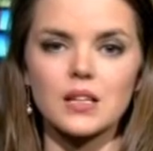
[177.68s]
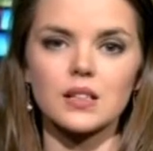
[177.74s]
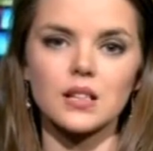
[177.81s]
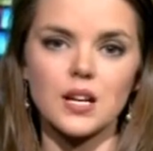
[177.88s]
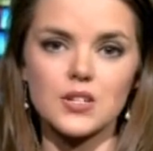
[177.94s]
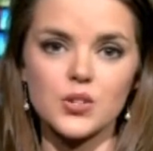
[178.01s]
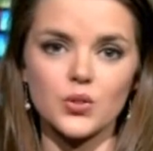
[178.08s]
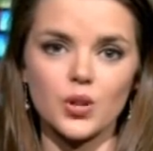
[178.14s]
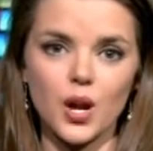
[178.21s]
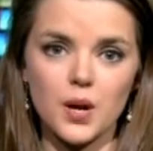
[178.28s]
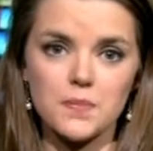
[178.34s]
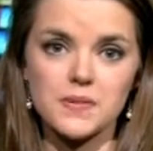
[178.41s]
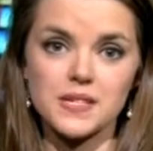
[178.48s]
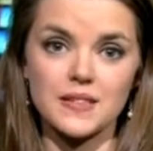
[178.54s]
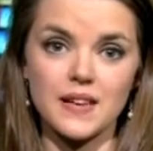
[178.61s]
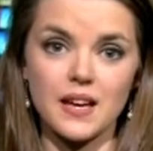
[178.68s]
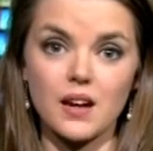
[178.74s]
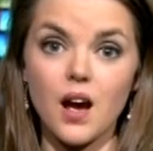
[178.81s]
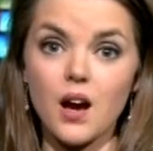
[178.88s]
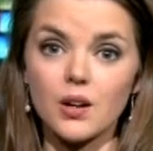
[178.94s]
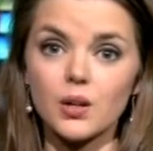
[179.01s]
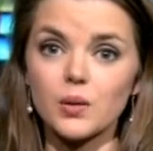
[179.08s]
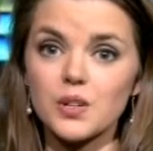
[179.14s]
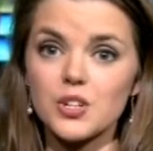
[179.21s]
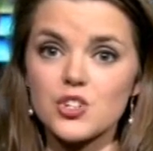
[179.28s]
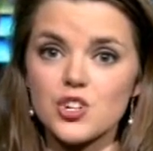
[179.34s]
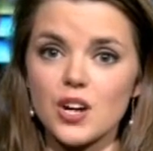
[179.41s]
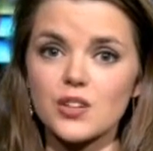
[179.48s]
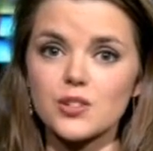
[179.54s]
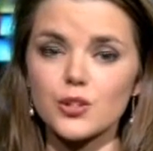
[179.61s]
Naloxone comes in that auto
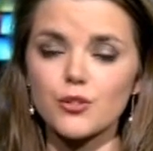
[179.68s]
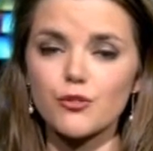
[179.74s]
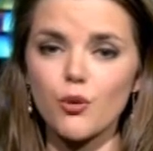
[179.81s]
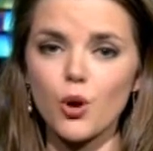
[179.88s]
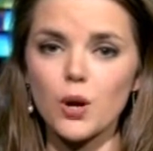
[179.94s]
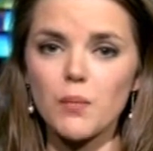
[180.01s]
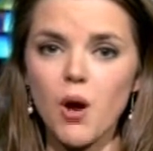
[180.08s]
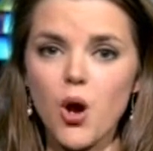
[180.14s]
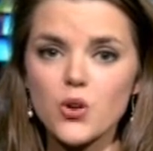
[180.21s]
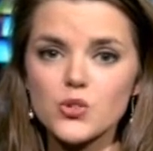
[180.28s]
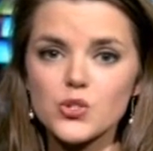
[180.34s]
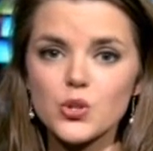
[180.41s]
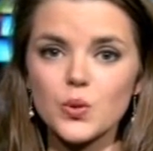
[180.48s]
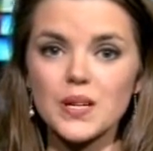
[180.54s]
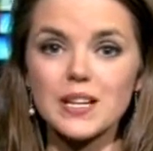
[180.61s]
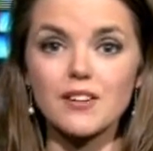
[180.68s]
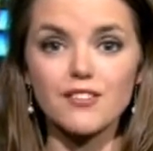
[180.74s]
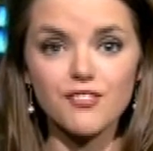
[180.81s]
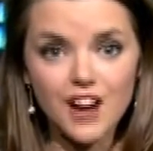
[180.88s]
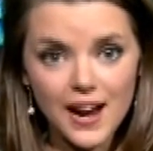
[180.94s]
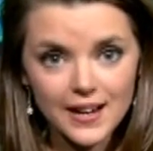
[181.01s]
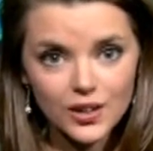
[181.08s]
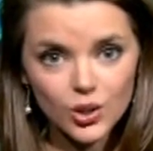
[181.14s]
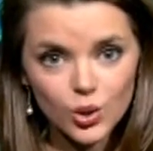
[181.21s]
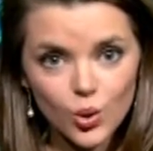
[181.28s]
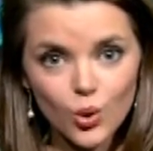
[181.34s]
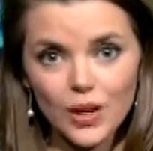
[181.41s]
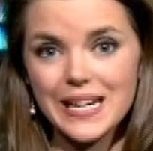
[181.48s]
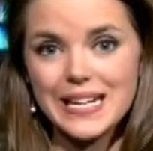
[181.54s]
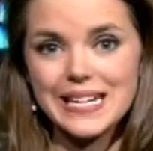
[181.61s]
injector form, also in a vial
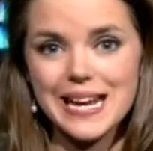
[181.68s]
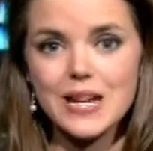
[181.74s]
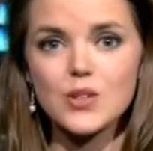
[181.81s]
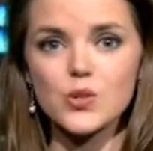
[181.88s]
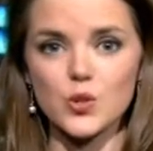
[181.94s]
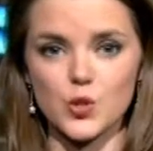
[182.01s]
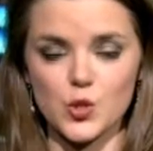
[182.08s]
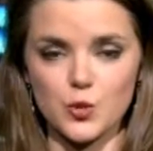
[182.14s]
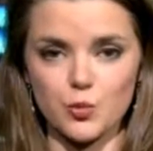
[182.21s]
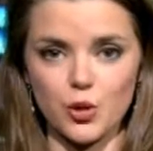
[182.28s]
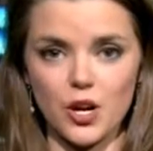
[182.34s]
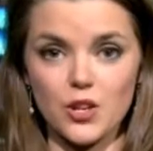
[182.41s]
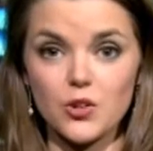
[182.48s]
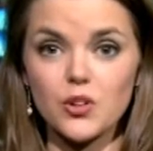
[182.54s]
a nasal spray.